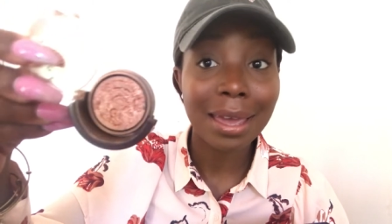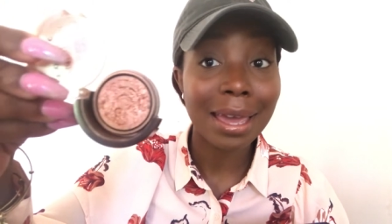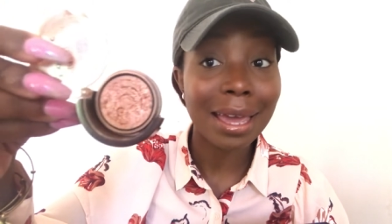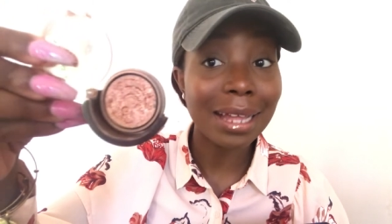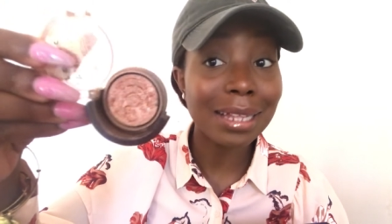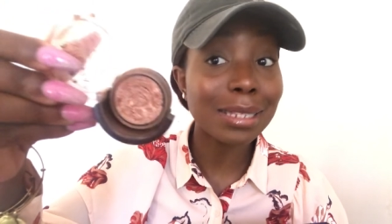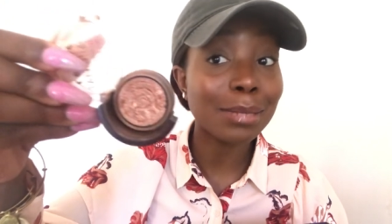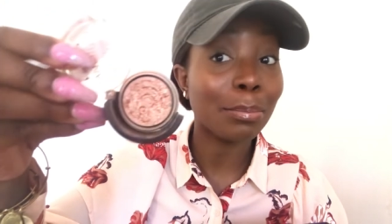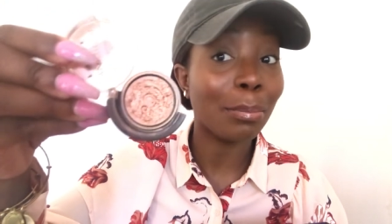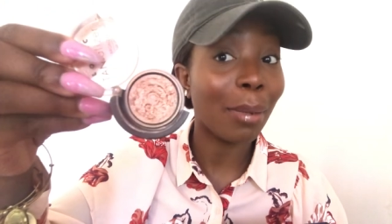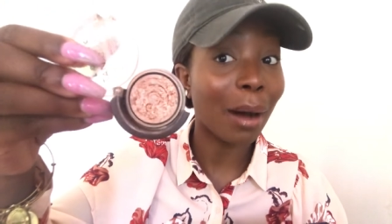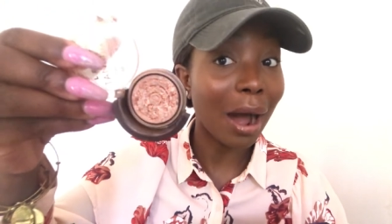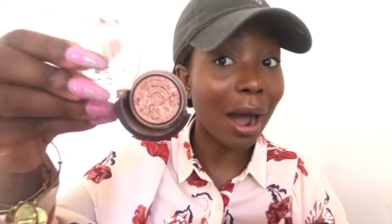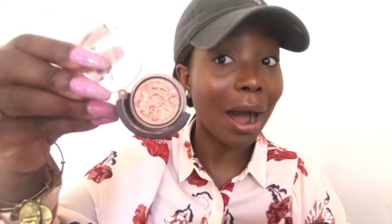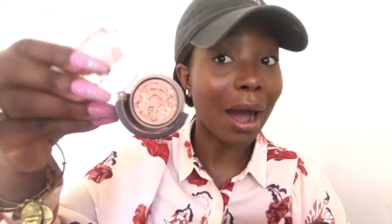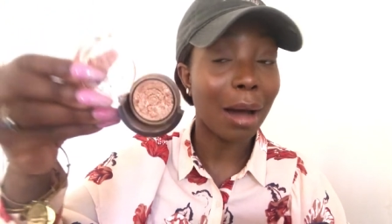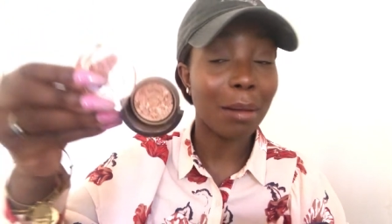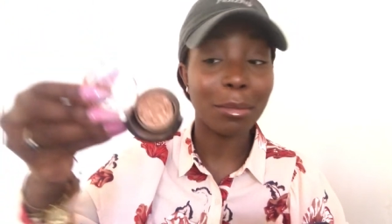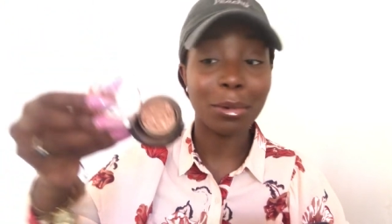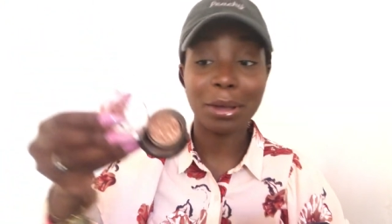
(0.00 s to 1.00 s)
It's
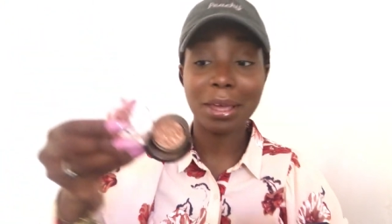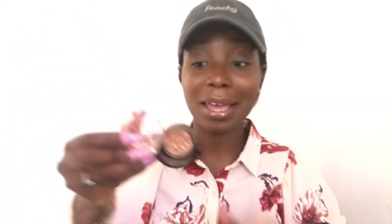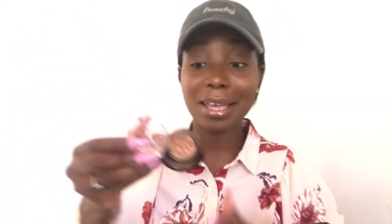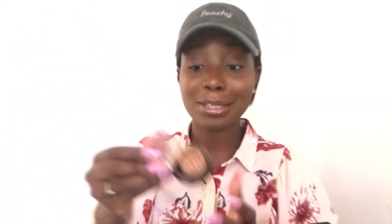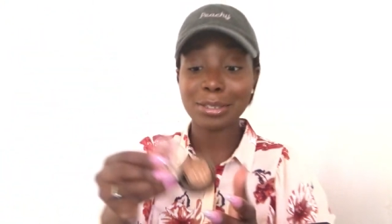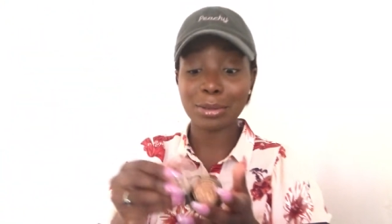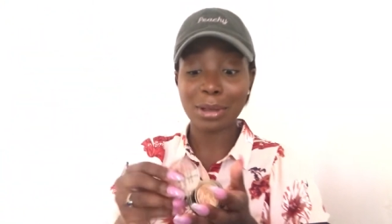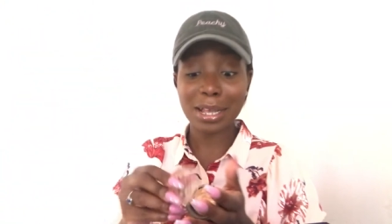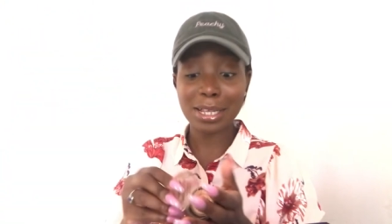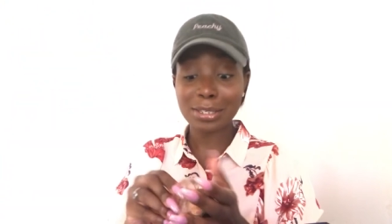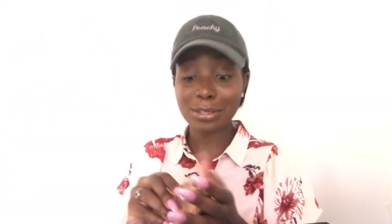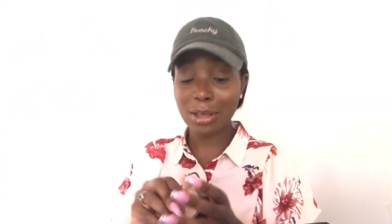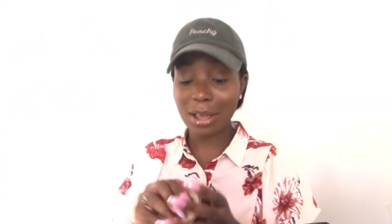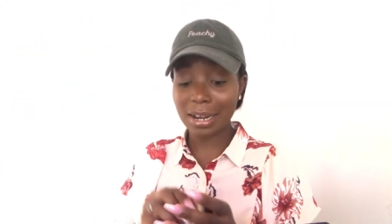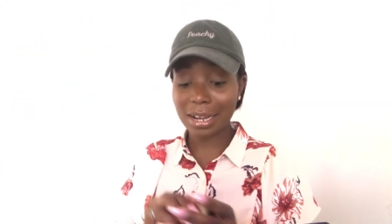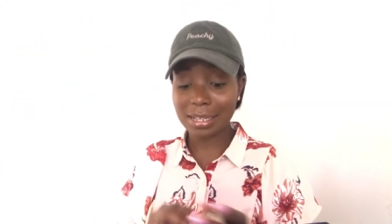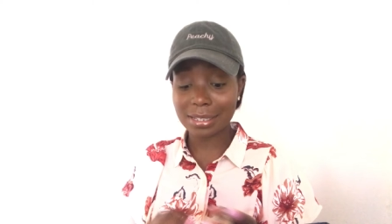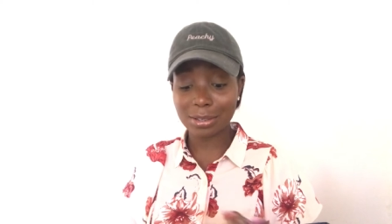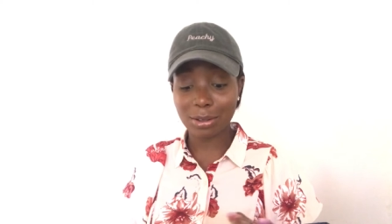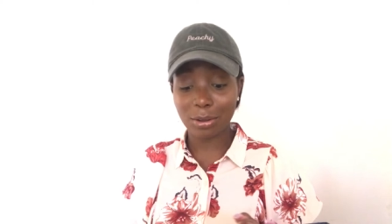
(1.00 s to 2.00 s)
bomb, okay? So I saw
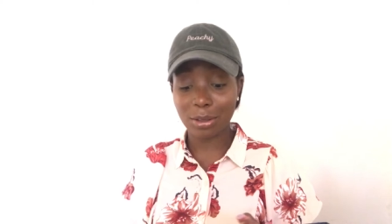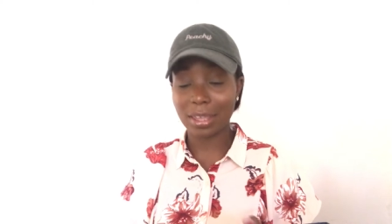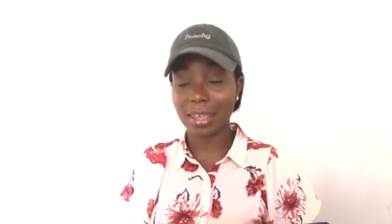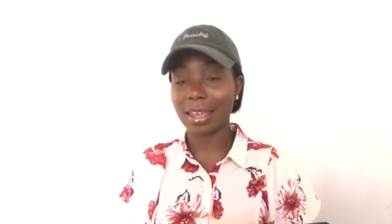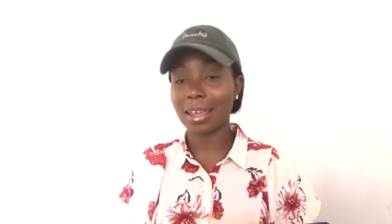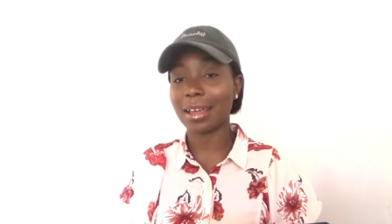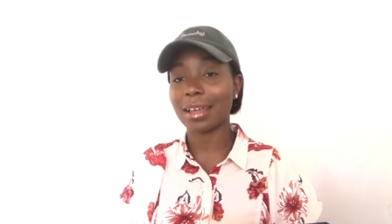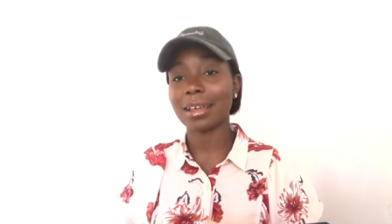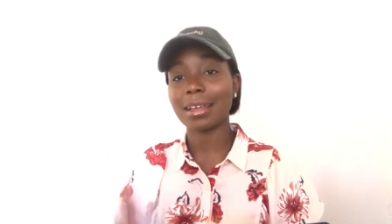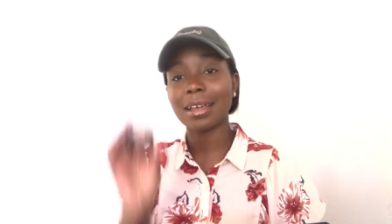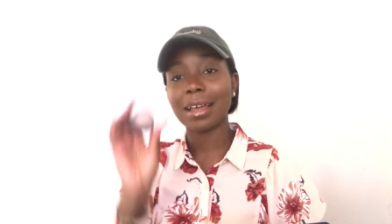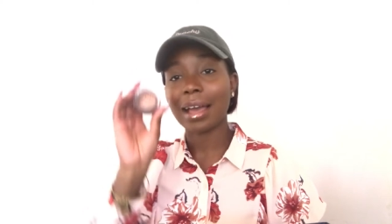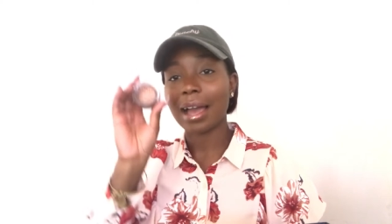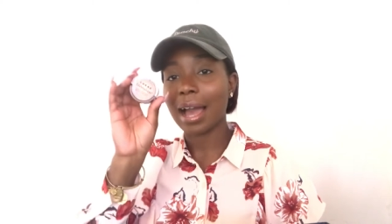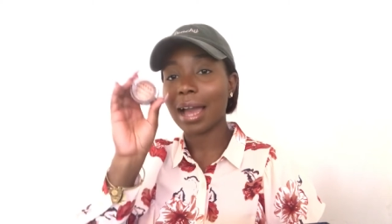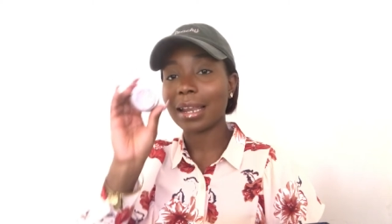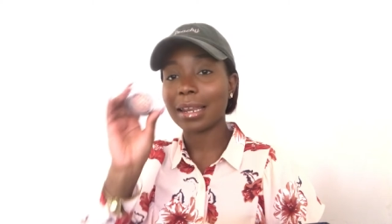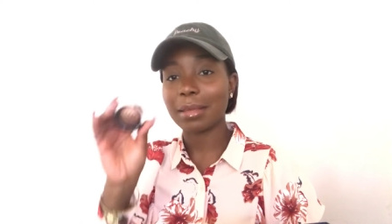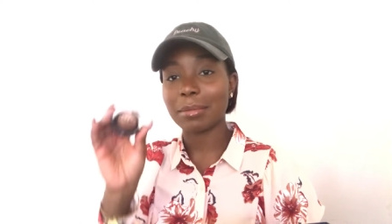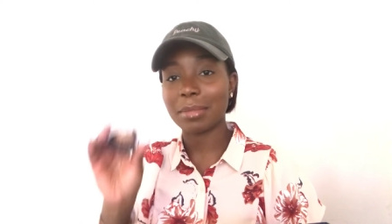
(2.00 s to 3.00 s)
it, I said, oh yeah,
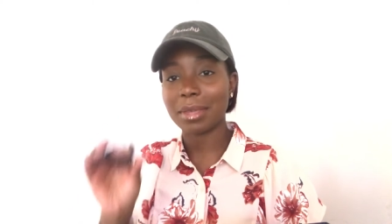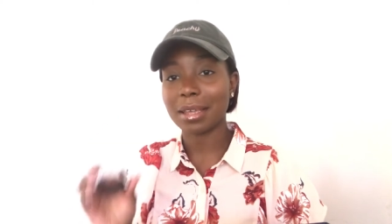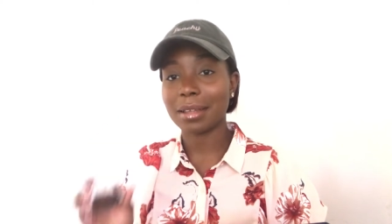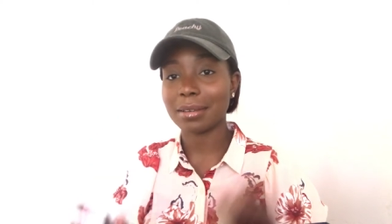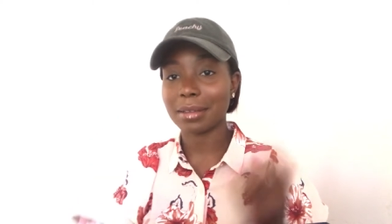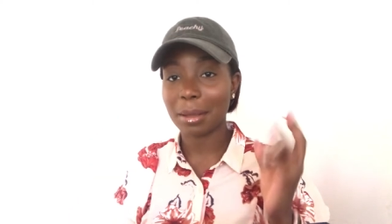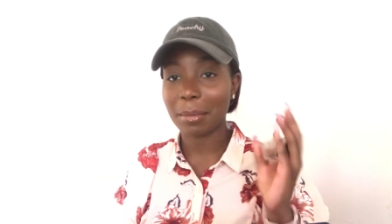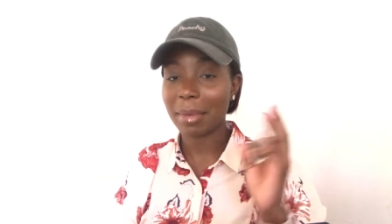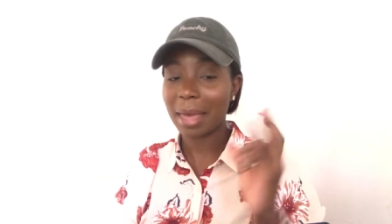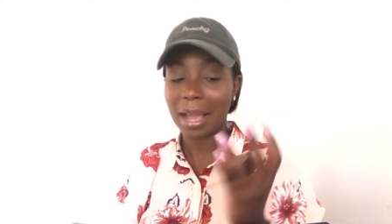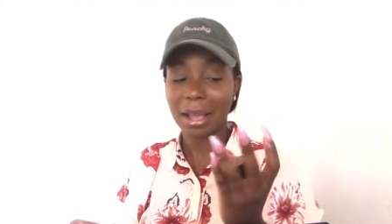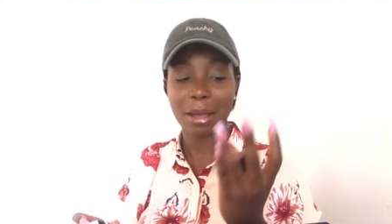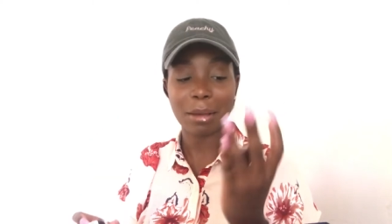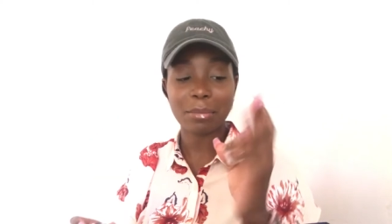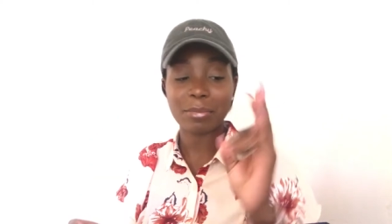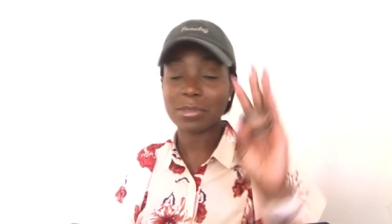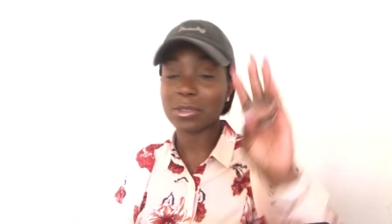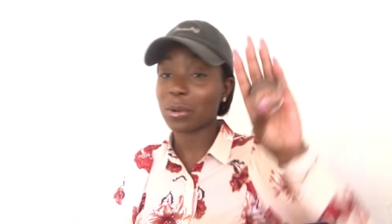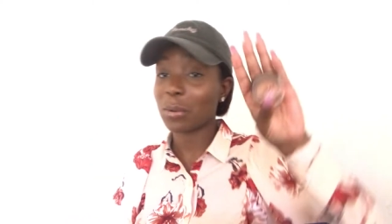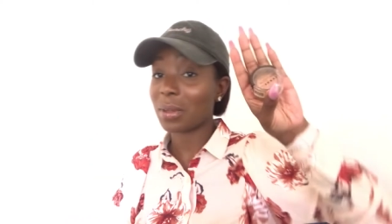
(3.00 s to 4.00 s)
I need me a
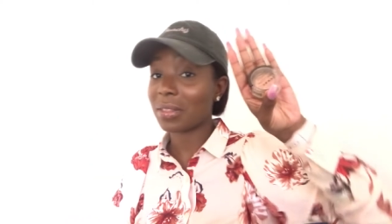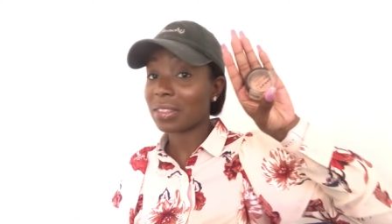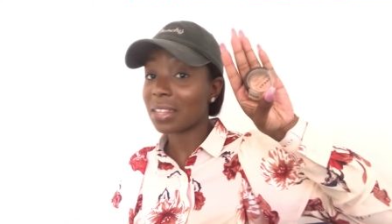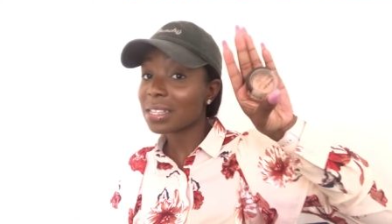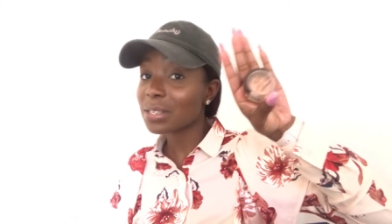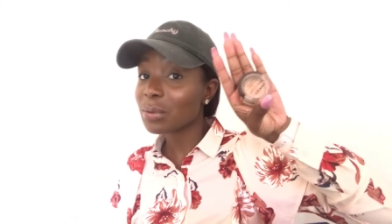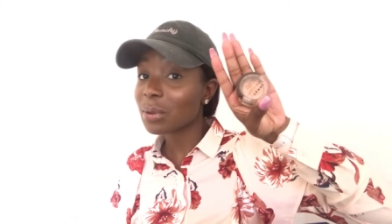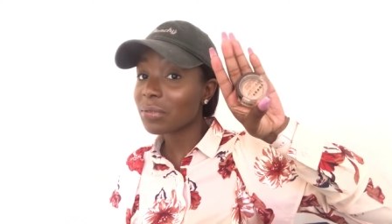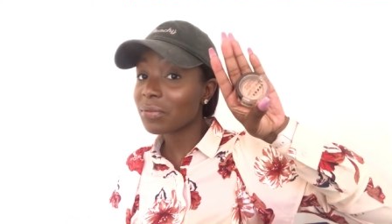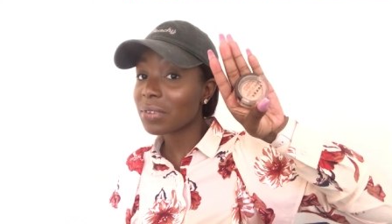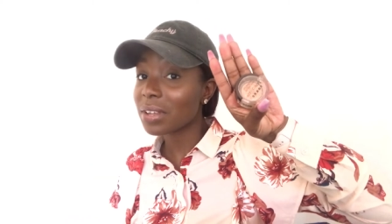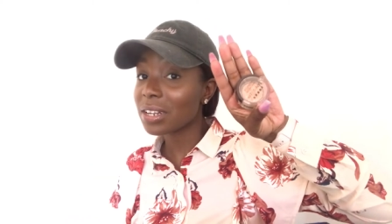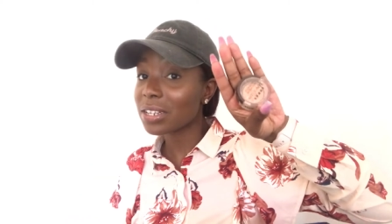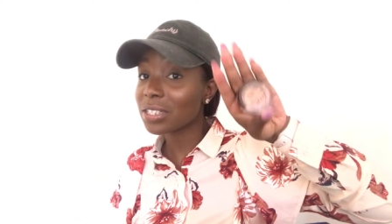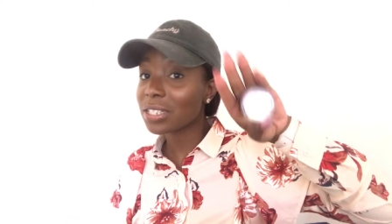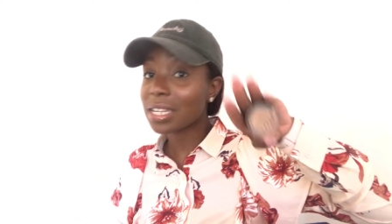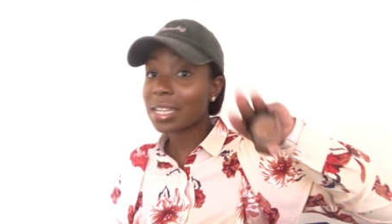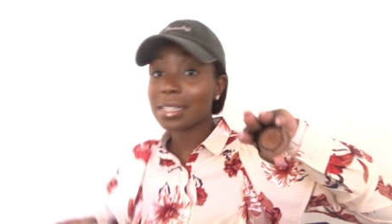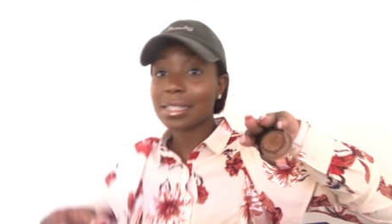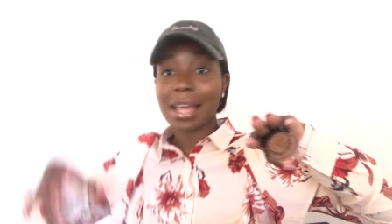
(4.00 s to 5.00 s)
backup. So when this one
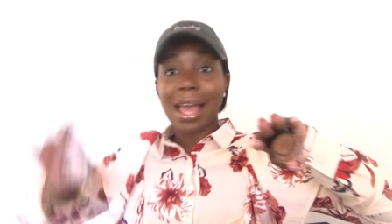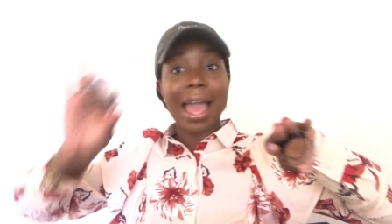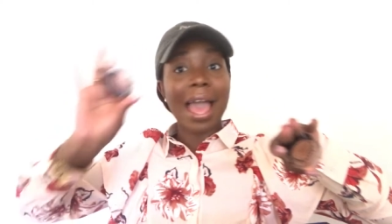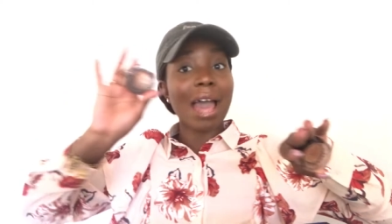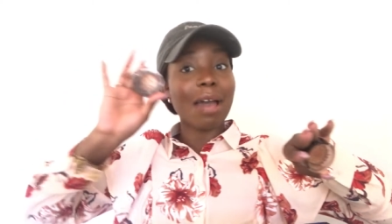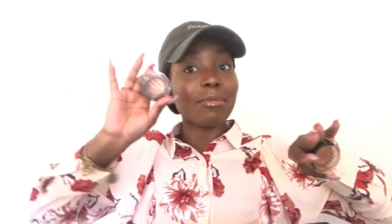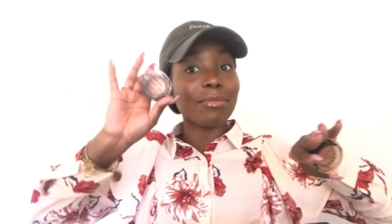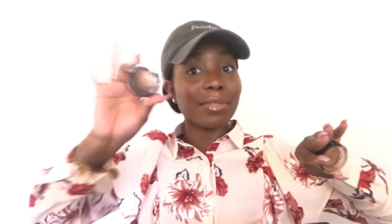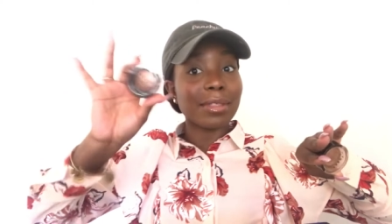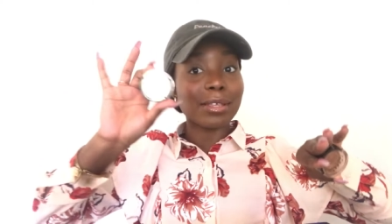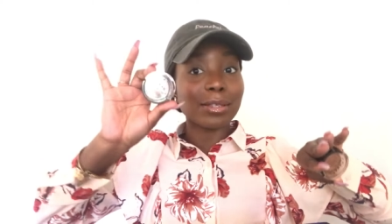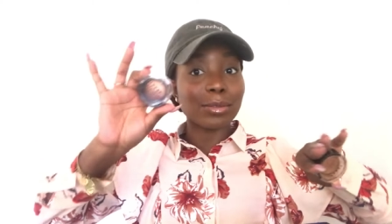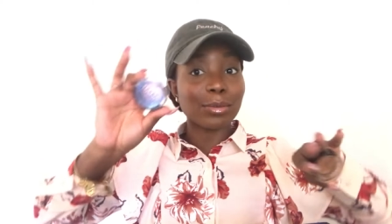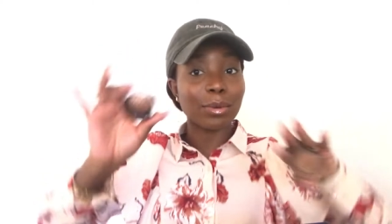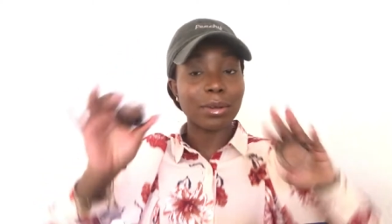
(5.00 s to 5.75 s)
finishes, I have this